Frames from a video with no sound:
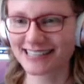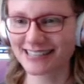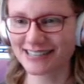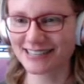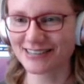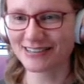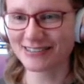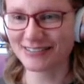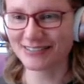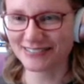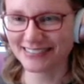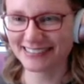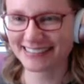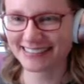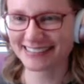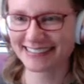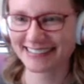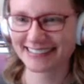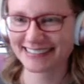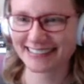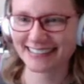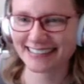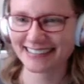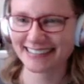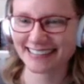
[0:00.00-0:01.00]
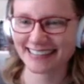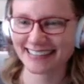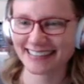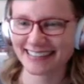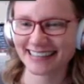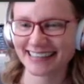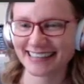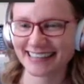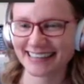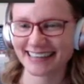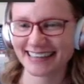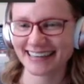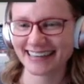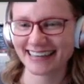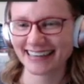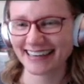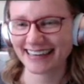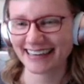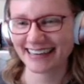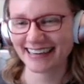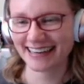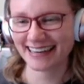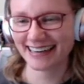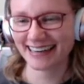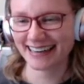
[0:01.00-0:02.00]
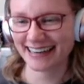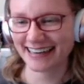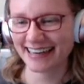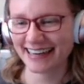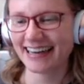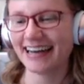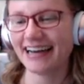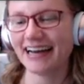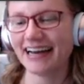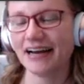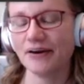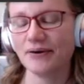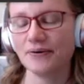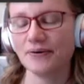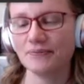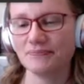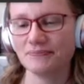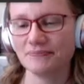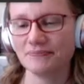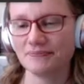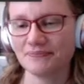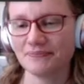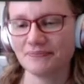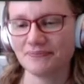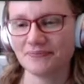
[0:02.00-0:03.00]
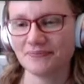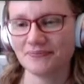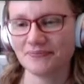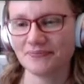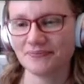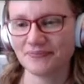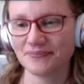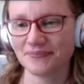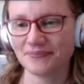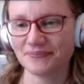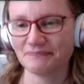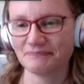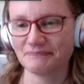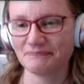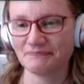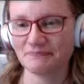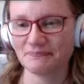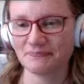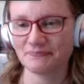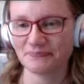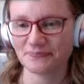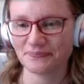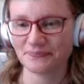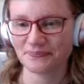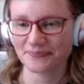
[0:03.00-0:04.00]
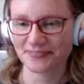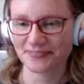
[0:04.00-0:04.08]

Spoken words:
I just wanted my fun with suffixes. That's all.